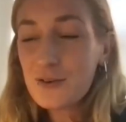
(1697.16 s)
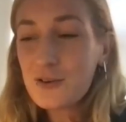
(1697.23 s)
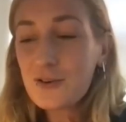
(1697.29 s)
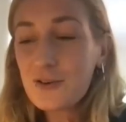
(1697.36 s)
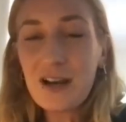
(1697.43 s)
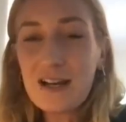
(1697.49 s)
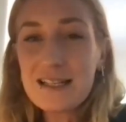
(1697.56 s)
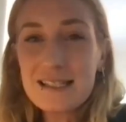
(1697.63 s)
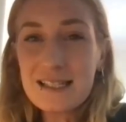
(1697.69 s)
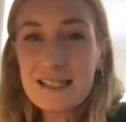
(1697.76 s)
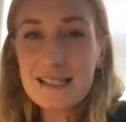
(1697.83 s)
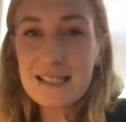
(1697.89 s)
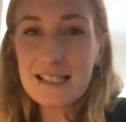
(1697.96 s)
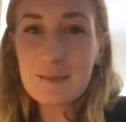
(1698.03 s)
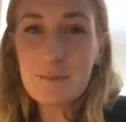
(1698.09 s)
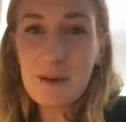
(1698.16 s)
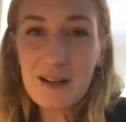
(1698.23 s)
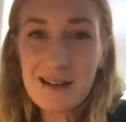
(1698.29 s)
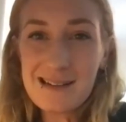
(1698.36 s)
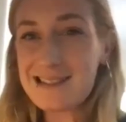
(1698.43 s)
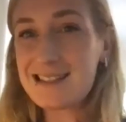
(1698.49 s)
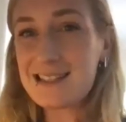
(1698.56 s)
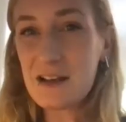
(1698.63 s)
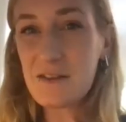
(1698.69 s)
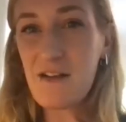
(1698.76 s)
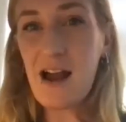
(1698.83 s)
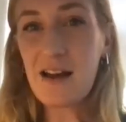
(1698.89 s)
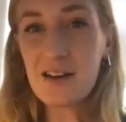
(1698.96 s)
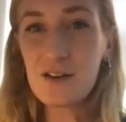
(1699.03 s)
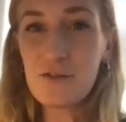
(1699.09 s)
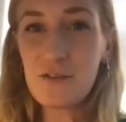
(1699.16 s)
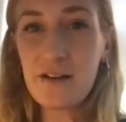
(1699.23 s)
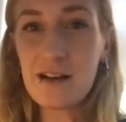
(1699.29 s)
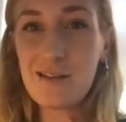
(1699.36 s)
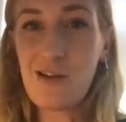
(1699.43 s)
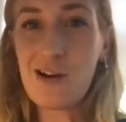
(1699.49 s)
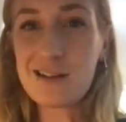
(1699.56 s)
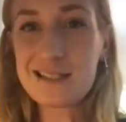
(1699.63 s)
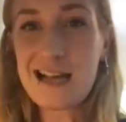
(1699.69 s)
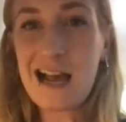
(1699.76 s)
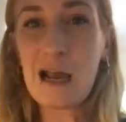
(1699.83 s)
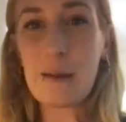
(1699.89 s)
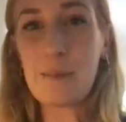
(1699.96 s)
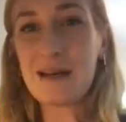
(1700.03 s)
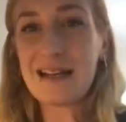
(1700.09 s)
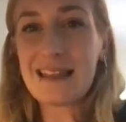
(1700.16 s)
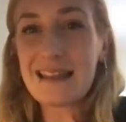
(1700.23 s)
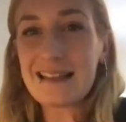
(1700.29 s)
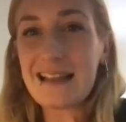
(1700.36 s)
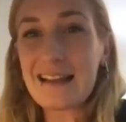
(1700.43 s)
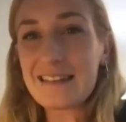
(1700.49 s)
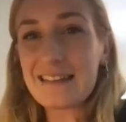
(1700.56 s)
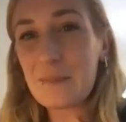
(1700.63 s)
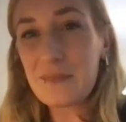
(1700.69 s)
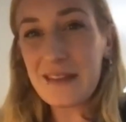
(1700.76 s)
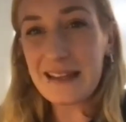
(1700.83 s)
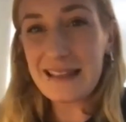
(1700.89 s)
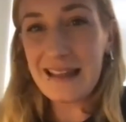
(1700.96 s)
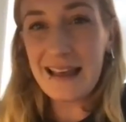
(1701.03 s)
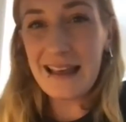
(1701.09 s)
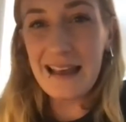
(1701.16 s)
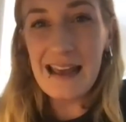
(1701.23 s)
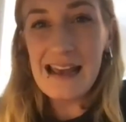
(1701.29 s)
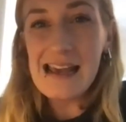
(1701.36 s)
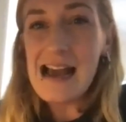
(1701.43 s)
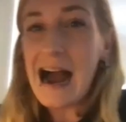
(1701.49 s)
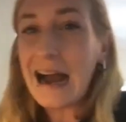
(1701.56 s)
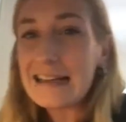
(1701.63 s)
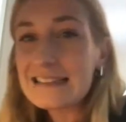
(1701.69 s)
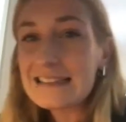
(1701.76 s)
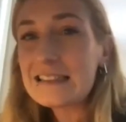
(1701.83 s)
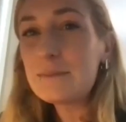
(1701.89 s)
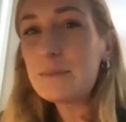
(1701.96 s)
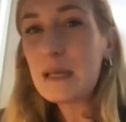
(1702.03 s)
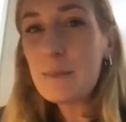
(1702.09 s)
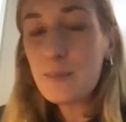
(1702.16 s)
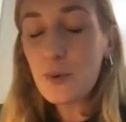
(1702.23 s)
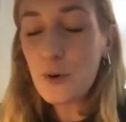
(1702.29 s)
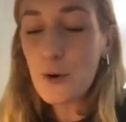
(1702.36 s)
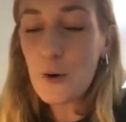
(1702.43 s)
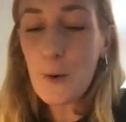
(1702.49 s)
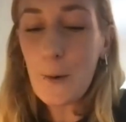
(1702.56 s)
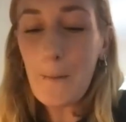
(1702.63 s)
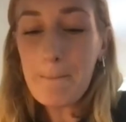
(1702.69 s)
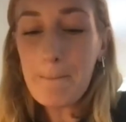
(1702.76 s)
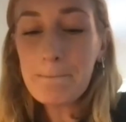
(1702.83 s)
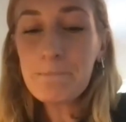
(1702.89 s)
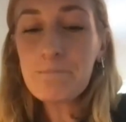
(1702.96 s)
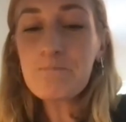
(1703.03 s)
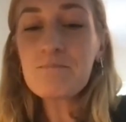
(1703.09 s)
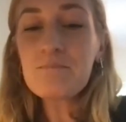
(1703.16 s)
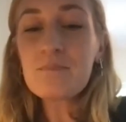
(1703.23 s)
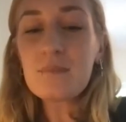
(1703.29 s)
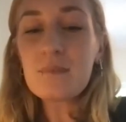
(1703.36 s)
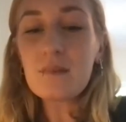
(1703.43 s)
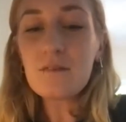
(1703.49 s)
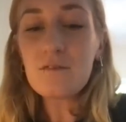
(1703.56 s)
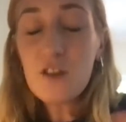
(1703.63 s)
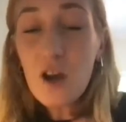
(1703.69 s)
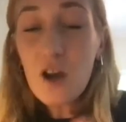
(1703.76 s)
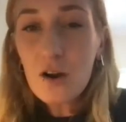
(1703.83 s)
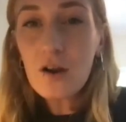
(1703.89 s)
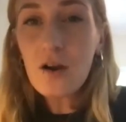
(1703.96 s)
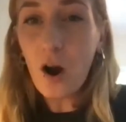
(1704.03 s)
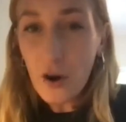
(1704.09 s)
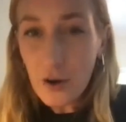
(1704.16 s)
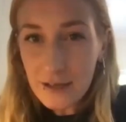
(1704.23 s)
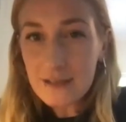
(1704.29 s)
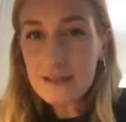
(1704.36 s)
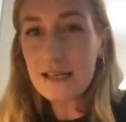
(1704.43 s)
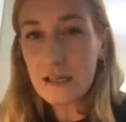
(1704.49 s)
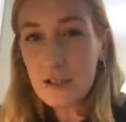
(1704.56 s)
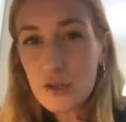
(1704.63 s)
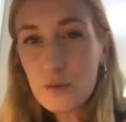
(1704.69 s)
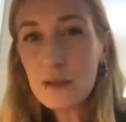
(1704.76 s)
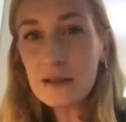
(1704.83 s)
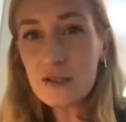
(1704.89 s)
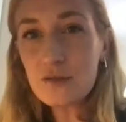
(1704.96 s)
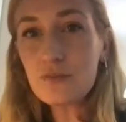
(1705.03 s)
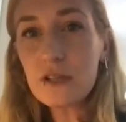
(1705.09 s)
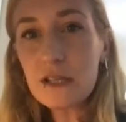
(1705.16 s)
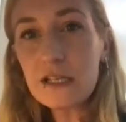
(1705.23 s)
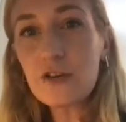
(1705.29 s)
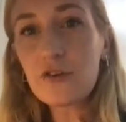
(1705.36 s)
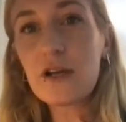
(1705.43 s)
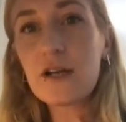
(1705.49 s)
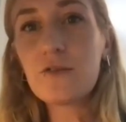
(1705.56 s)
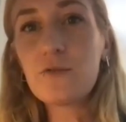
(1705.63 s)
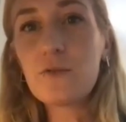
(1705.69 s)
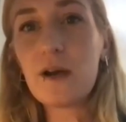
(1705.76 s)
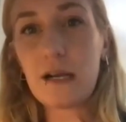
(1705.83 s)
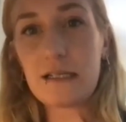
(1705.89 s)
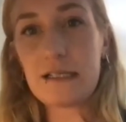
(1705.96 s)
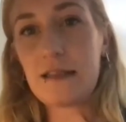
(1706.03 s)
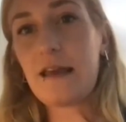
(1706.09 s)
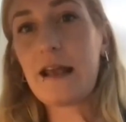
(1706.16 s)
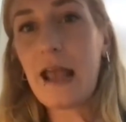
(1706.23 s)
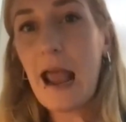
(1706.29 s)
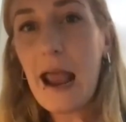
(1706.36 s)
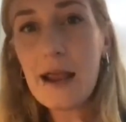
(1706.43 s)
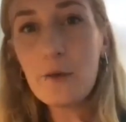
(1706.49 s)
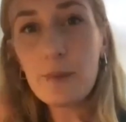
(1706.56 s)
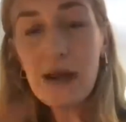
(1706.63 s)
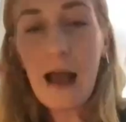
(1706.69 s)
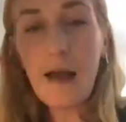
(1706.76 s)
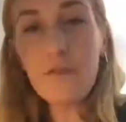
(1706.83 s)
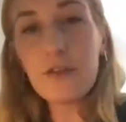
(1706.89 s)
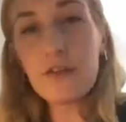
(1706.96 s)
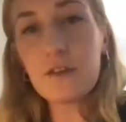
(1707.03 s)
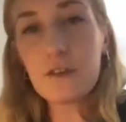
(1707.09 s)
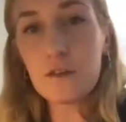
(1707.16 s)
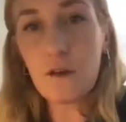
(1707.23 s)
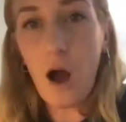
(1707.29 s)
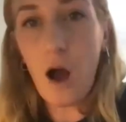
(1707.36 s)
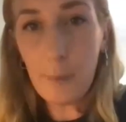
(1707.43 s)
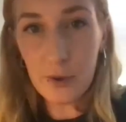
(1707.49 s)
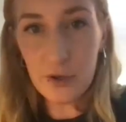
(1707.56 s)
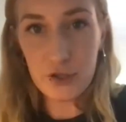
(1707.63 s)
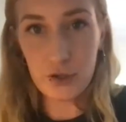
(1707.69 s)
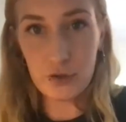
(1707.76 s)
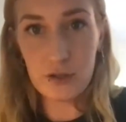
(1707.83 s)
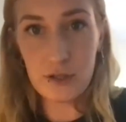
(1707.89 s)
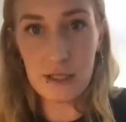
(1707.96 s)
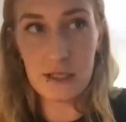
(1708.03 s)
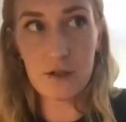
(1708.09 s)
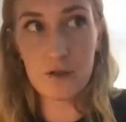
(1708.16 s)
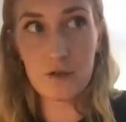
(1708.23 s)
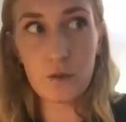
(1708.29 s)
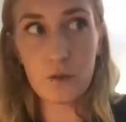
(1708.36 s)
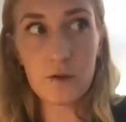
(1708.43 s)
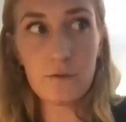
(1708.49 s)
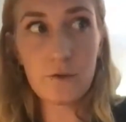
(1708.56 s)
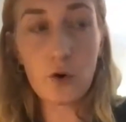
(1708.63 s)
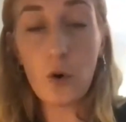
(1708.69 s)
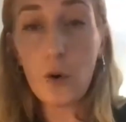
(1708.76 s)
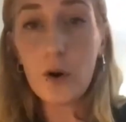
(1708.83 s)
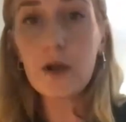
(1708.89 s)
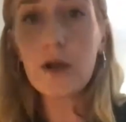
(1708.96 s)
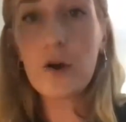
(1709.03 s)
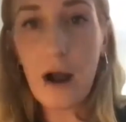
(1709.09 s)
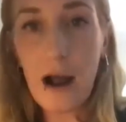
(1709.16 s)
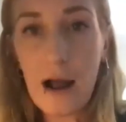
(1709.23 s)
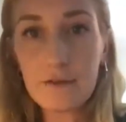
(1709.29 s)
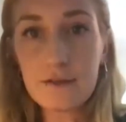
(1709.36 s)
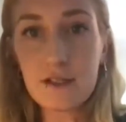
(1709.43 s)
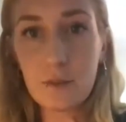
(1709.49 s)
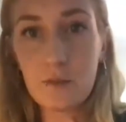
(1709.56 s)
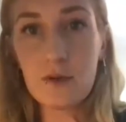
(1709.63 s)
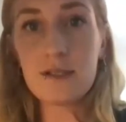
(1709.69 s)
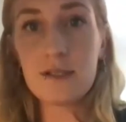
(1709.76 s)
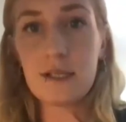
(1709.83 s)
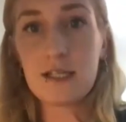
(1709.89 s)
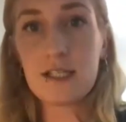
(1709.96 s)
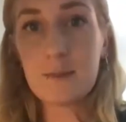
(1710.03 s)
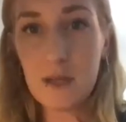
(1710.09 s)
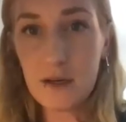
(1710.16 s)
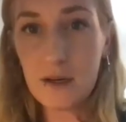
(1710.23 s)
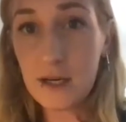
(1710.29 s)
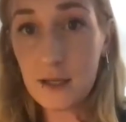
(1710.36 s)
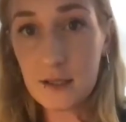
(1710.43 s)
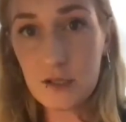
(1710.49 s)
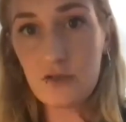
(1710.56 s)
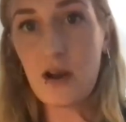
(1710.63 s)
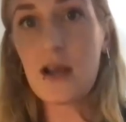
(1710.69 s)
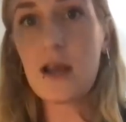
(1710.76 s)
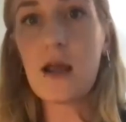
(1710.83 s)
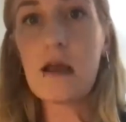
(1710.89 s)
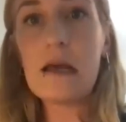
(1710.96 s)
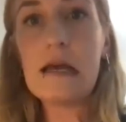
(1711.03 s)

craziest experiences I've had in a very long time. And I think that's something that I see people, VR artists, like doing this really creative work to think, hey, we have this opportunity to sort of choreograph someone's experience, right?